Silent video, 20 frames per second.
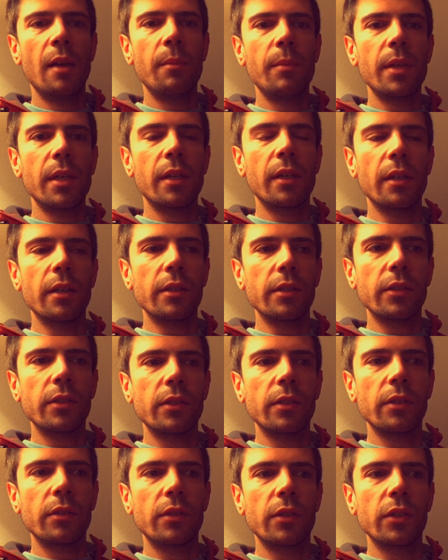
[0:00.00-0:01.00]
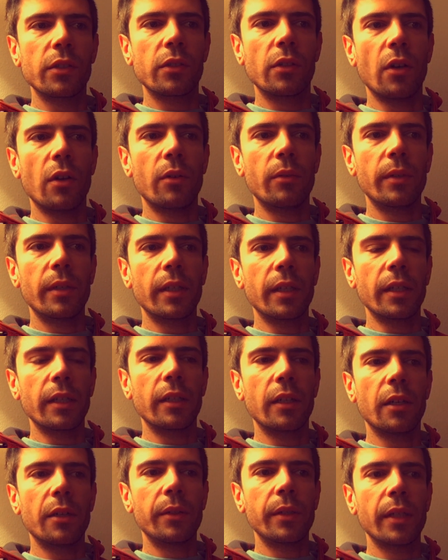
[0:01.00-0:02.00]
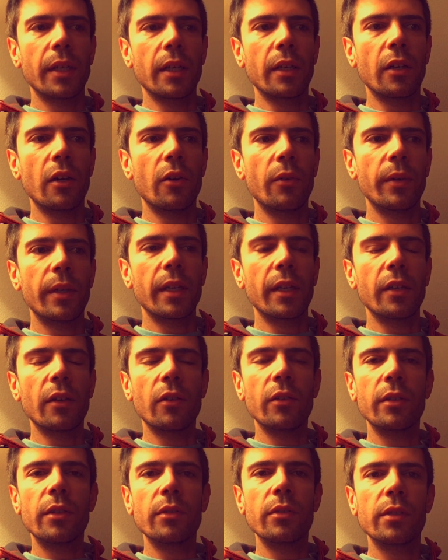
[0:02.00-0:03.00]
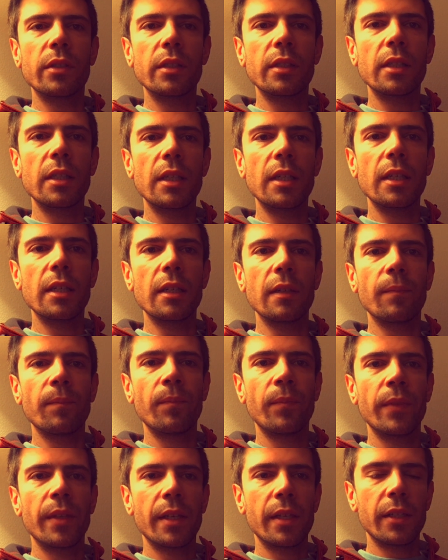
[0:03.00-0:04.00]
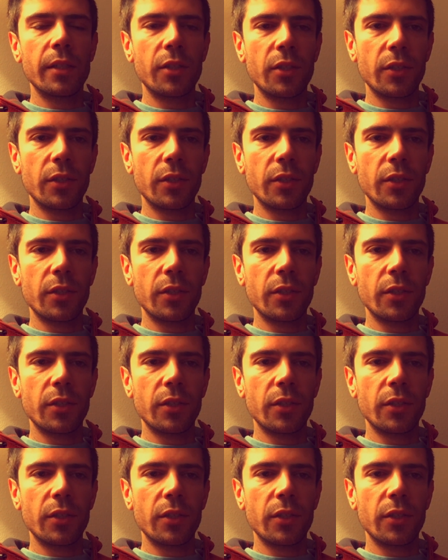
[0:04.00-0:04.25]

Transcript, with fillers: because you're just going and going and going, and all you see is